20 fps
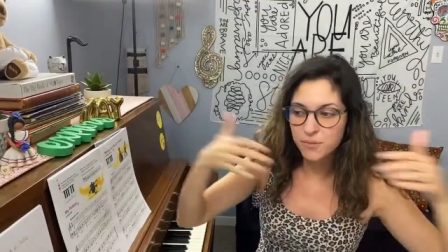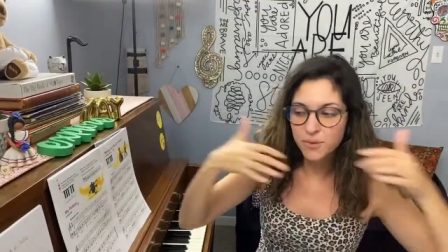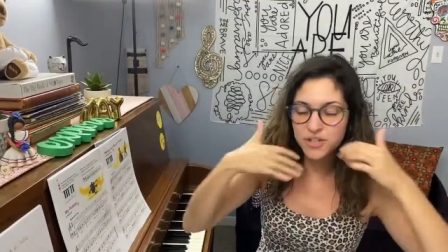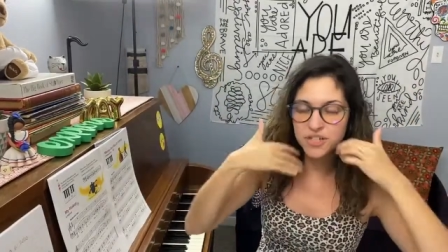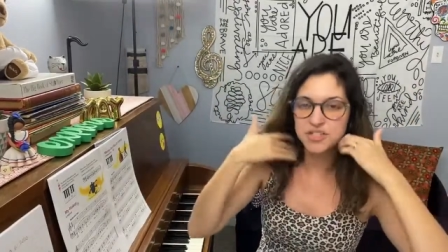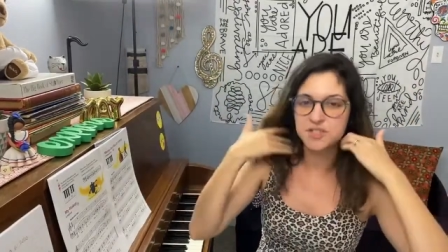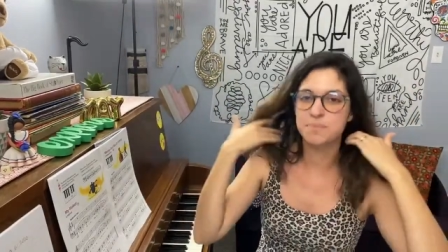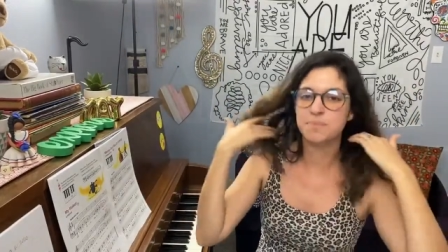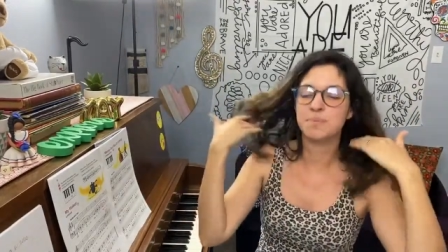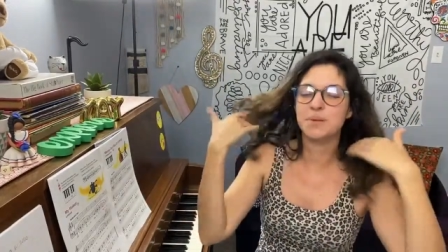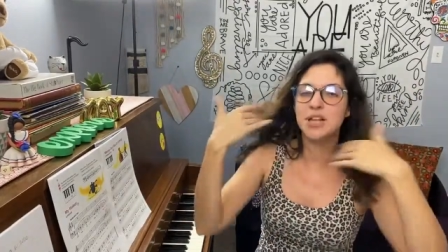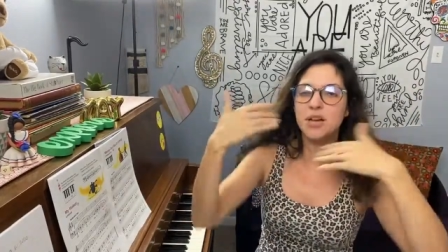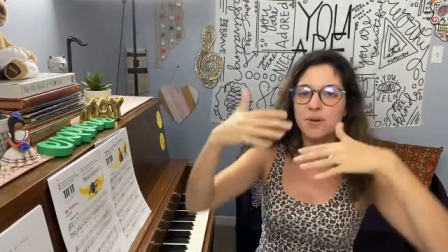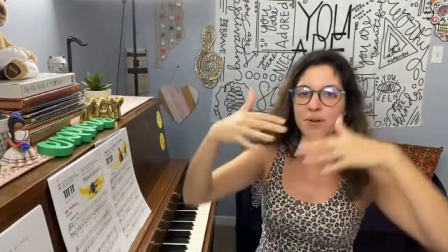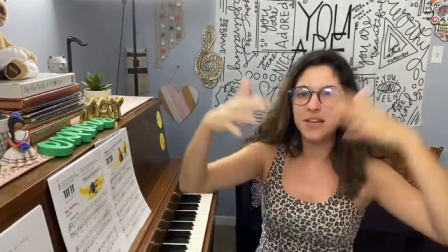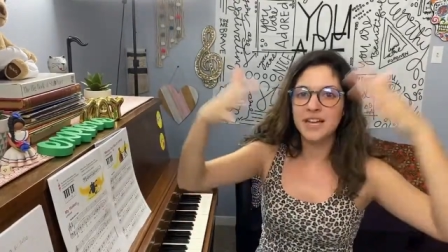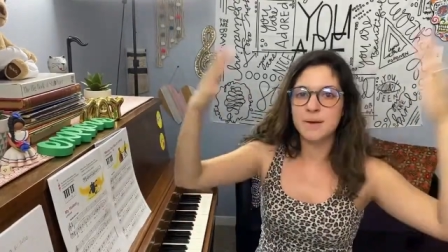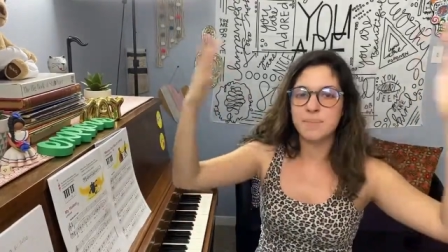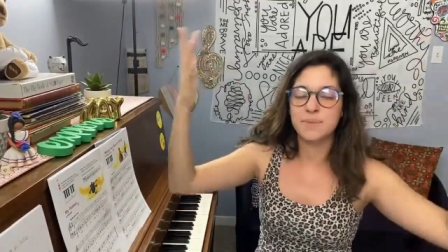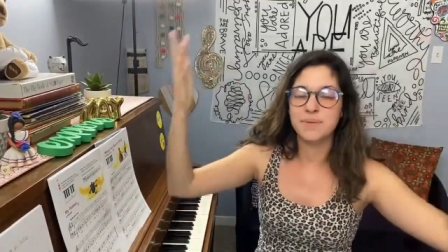we're just
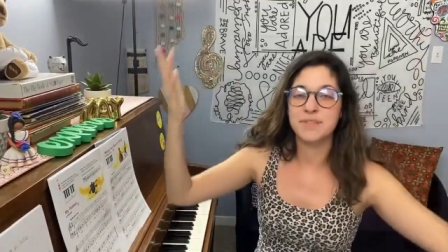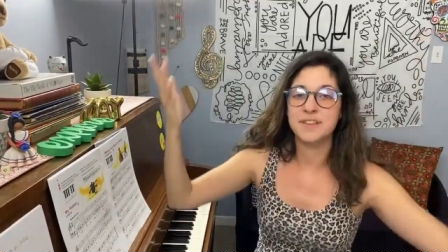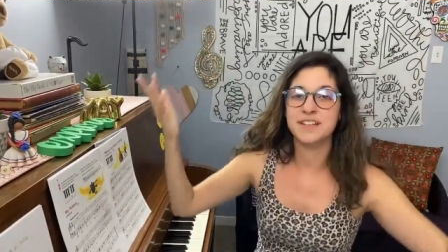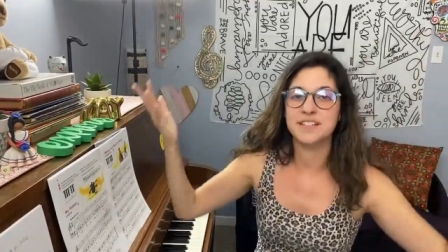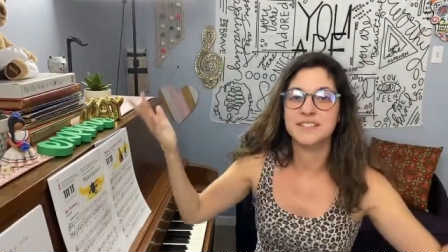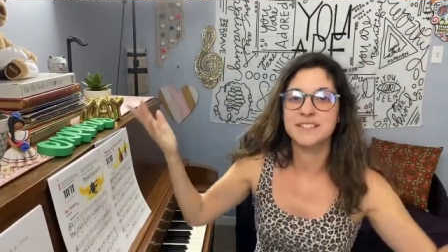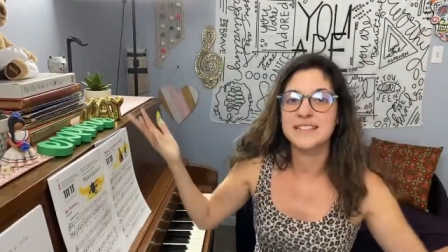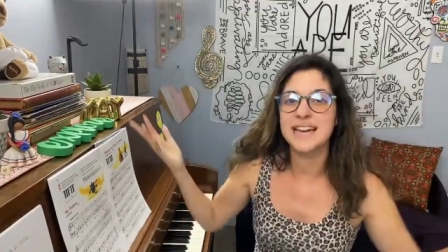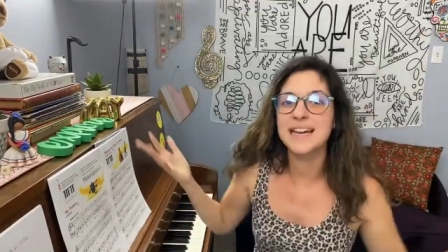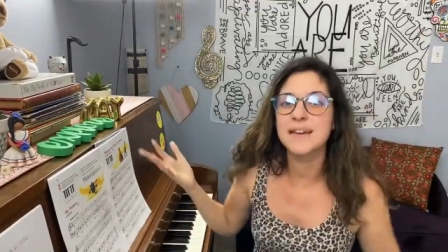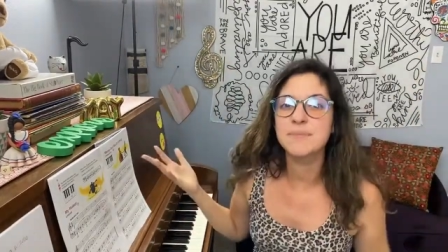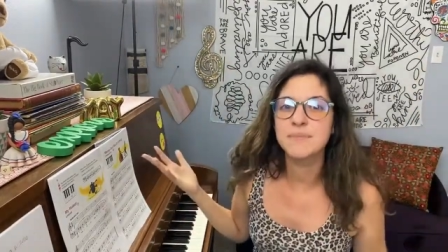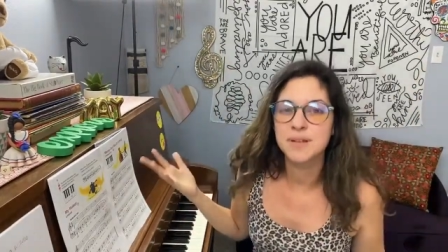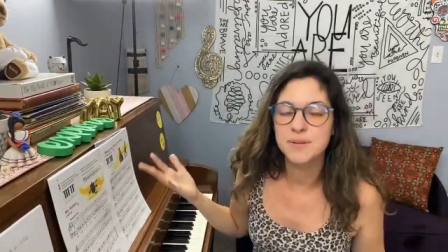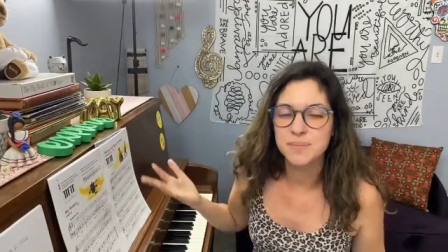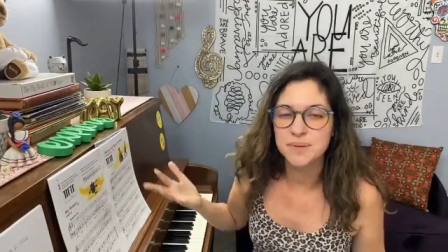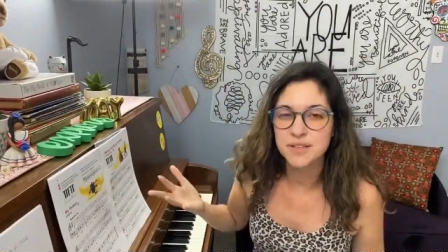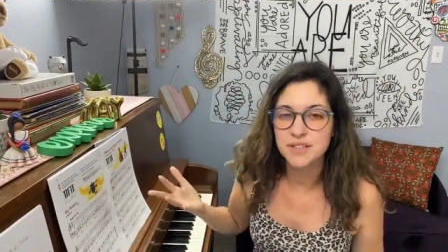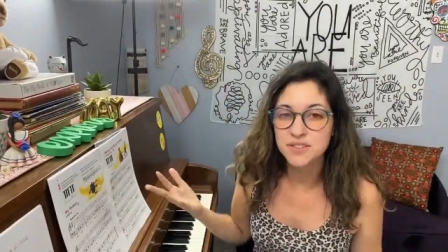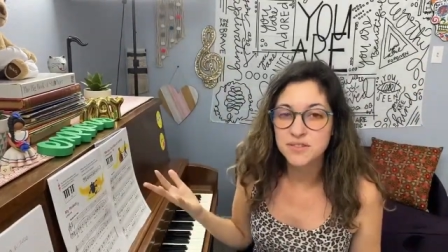blowing up with
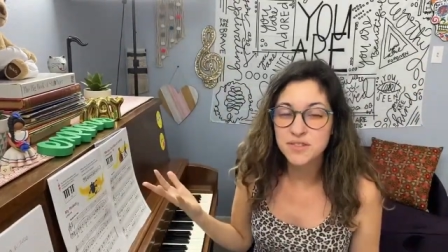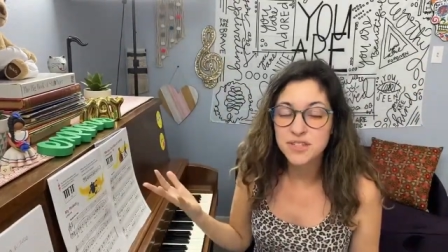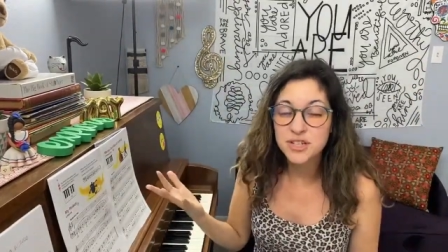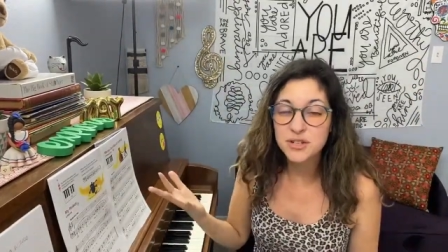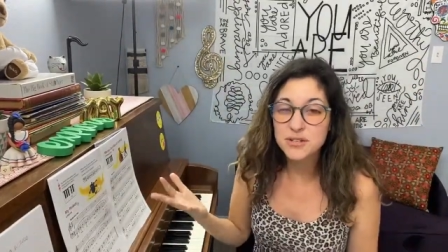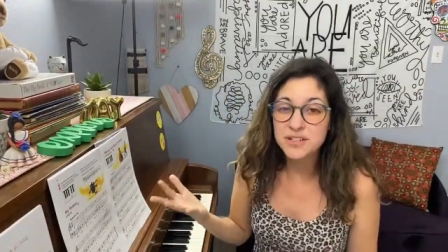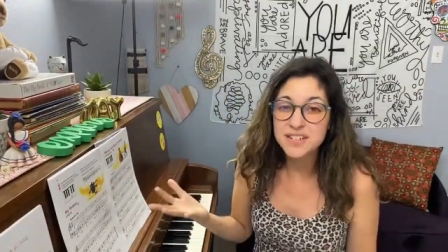excitement because you